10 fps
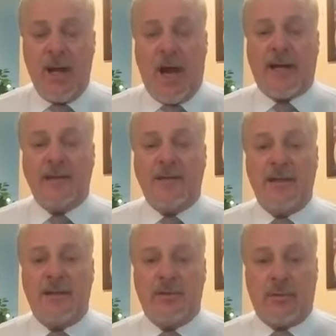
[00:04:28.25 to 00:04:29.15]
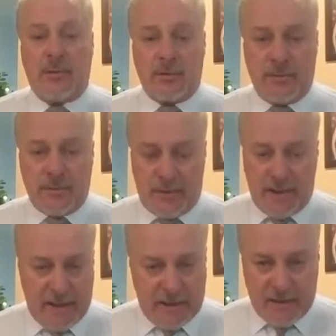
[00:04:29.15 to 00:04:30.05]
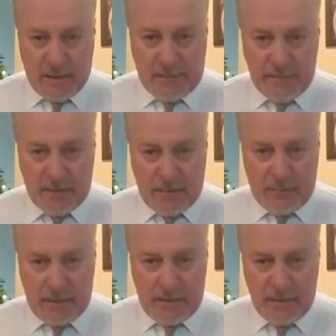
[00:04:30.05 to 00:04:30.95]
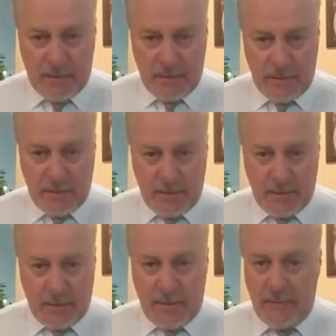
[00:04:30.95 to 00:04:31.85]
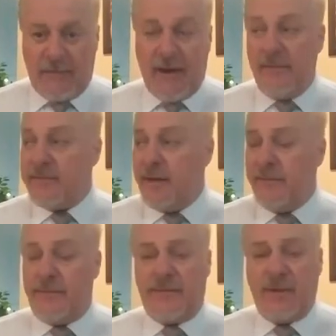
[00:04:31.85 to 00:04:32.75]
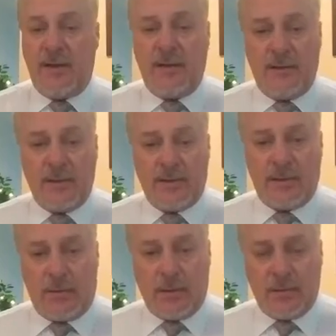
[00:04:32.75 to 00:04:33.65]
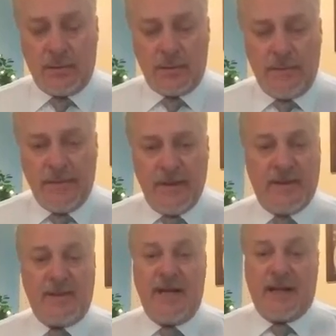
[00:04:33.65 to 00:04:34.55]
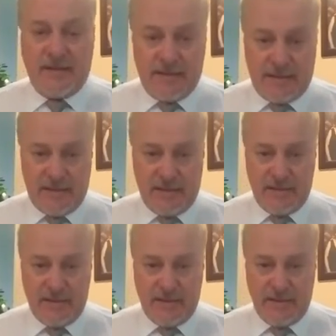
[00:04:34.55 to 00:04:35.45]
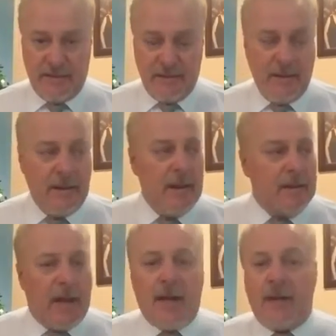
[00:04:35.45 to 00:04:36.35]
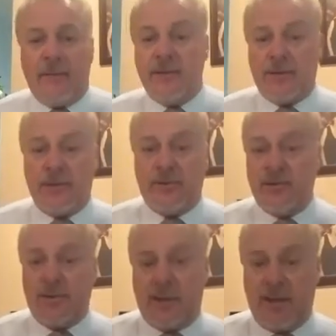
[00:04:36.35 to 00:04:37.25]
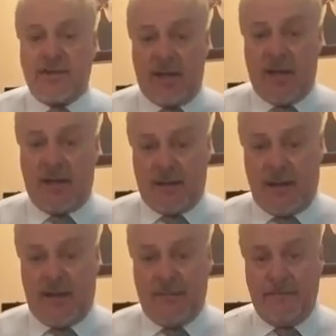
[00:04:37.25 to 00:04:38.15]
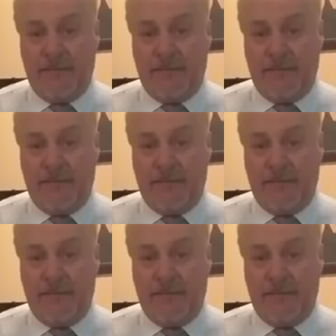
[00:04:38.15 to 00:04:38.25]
I can see historicals on any company I want. 5, 10, 15-year historicals in seconds. That kind of research usually takes a lot of time.